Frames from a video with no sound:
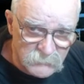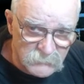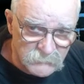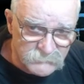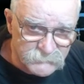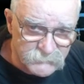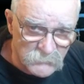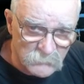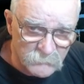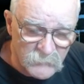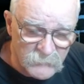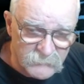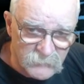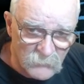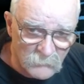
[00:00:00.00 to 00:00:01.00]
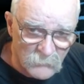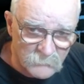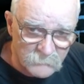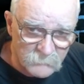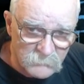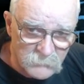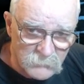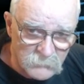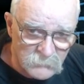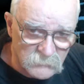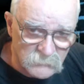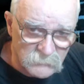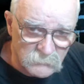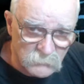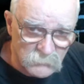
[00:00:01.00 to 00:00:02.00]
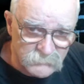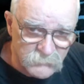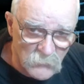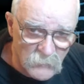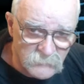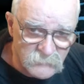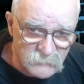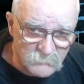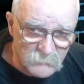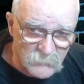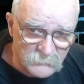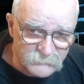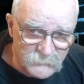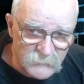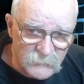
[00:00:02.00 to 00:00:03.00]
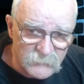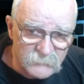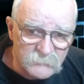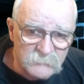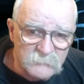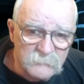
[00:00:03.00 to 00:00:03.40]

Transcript: and so many of them were talking about that.